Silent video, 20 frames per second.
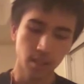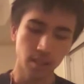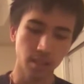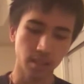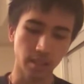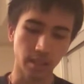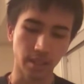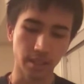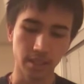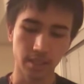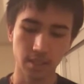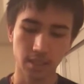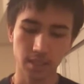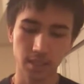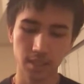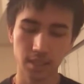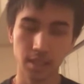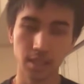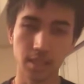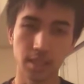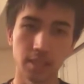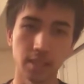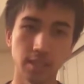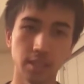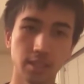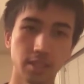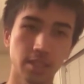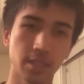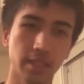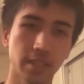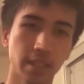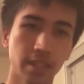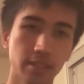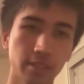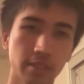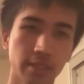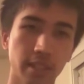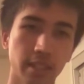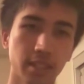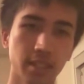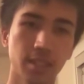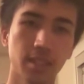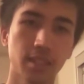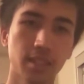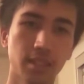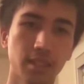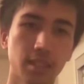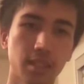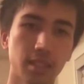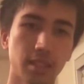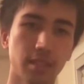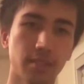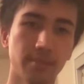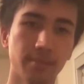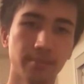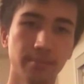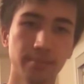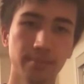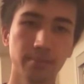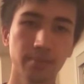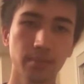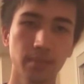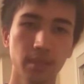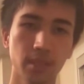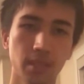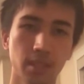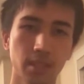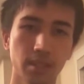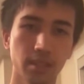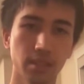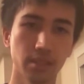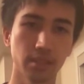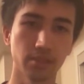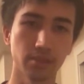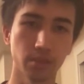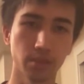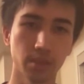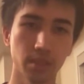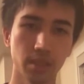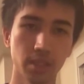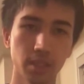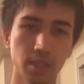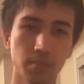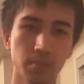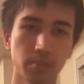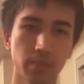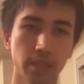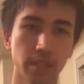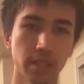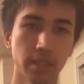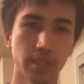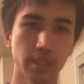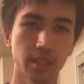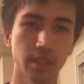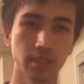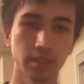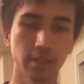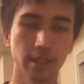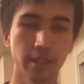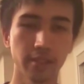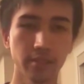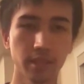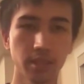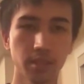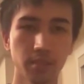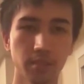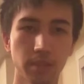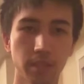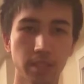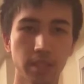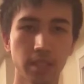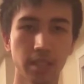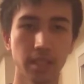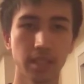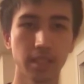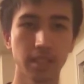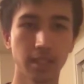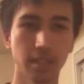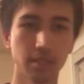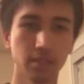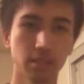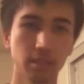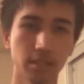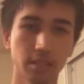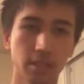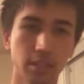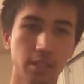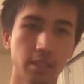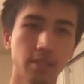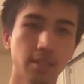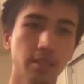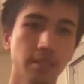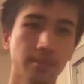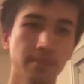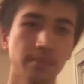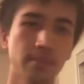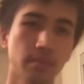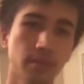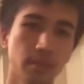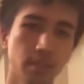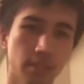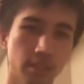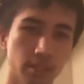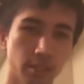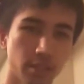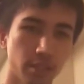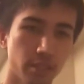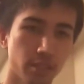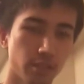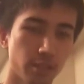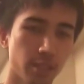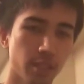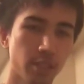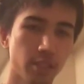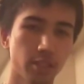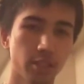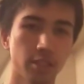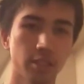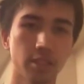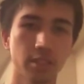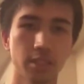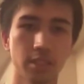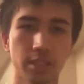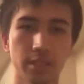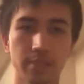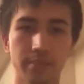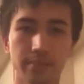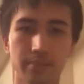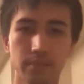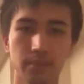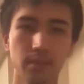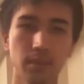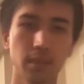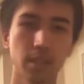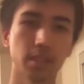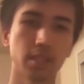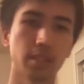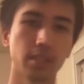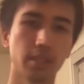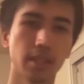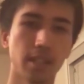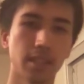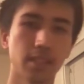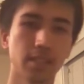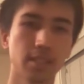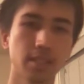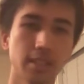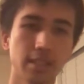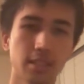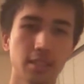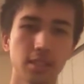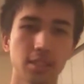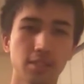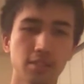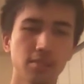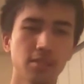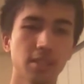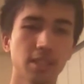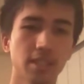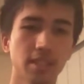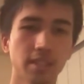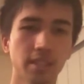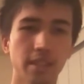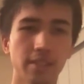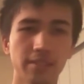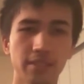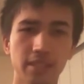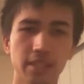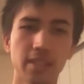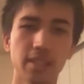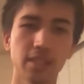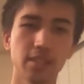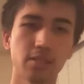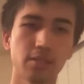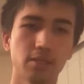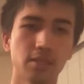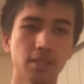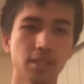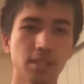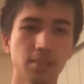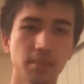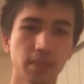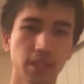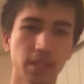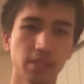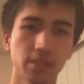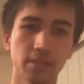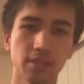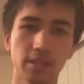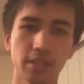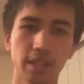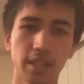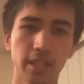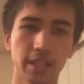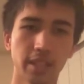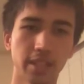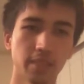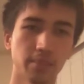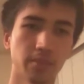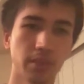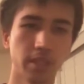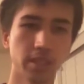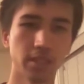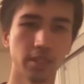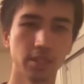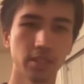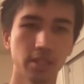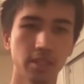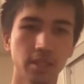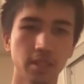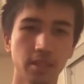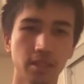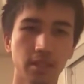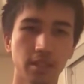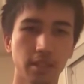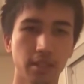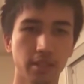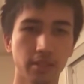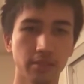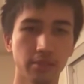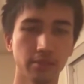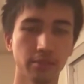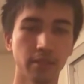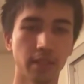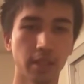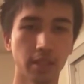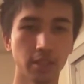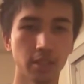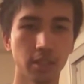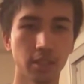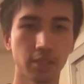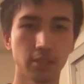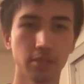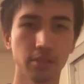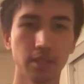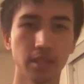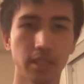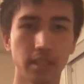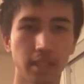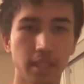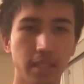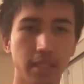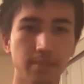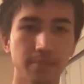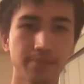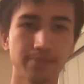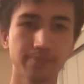The ISS is to counteract the forces bringing it down to the Earth. There are thrusters. The ISS is losing, every day it loses about 9 meters of altitude a day.